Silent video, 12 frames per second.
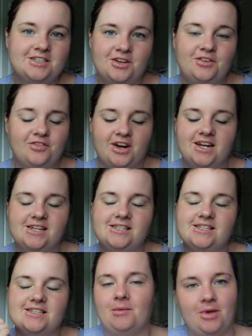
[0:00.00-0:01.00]
sweet
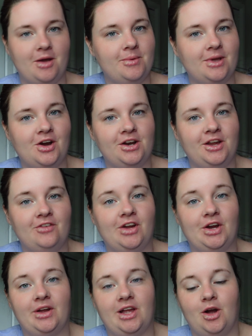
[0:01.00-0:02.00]
friends, I'm coming on here
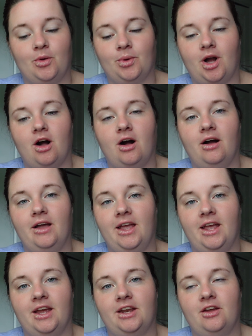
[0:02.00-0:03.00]
very raw
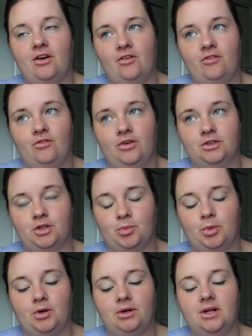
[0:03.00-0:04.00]
and
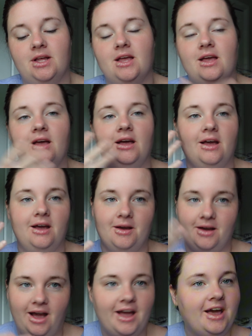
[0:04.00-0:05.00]
vulnerable.
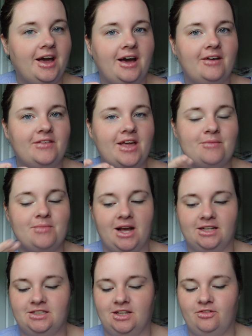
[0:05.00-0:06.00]
I have a
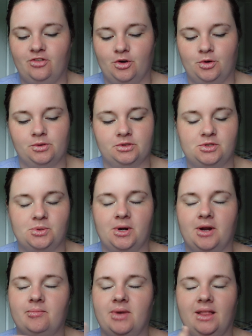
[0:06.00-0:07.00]
massive cold
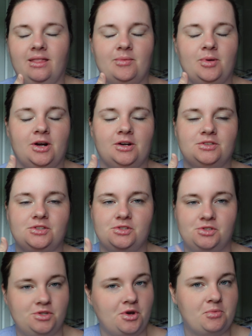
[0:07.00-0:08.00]
sore. My lip hurts
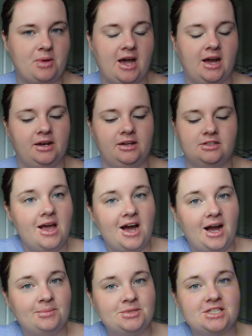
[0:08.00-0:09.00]
so bad.
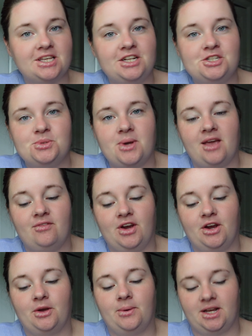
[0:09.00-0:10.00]
I'm just going to do a
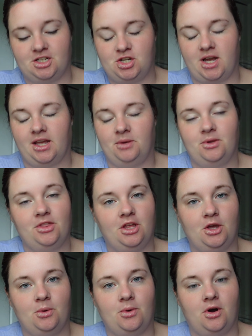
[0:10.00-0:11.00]
very quick check-in with
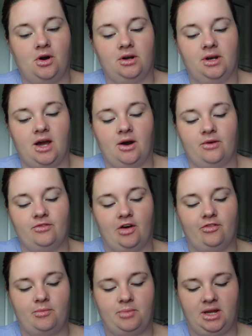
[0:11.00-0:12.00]
you on our
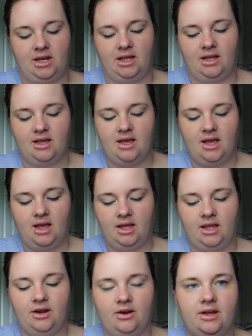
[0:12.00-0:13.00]
velvet beanie.
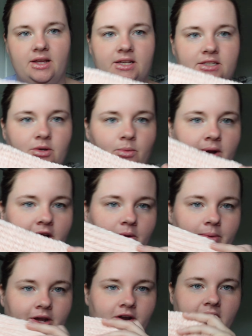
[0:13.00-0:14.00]
Here is where
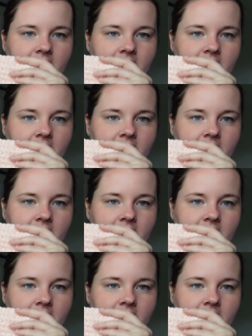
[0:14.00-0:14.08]
we are